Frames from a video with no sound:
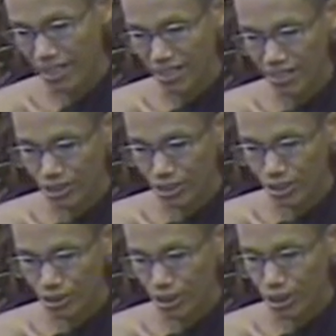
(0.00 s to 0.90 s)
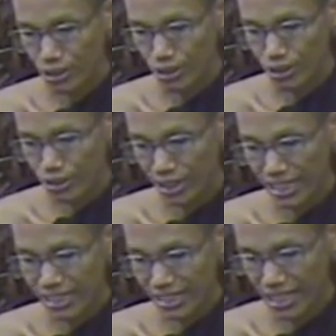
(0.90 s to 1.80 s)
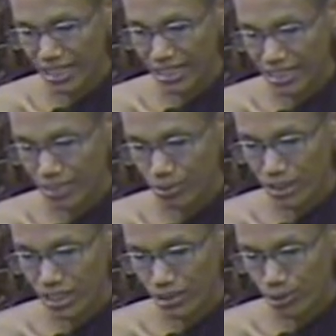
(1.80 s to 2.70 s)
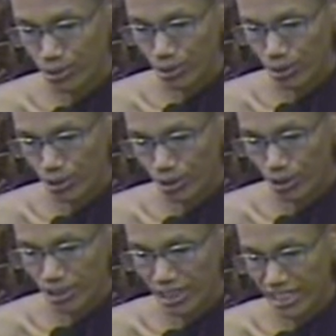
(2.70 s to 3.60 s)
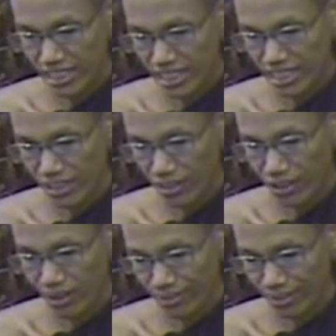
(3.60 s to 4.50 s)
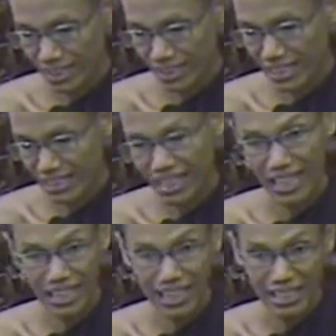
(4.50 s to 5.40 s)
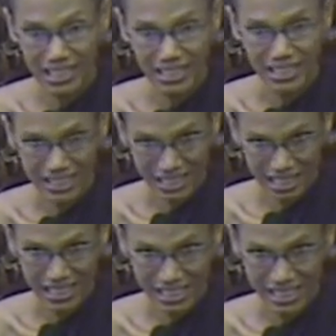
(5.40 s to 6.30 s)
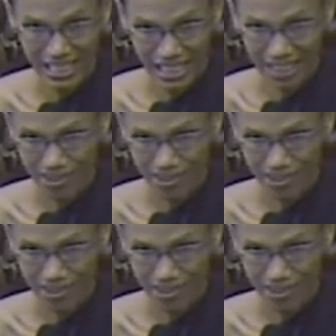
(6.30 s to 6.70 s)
Uh, so to know that, uh, we need to know association of uh, Chaita and Chetasika.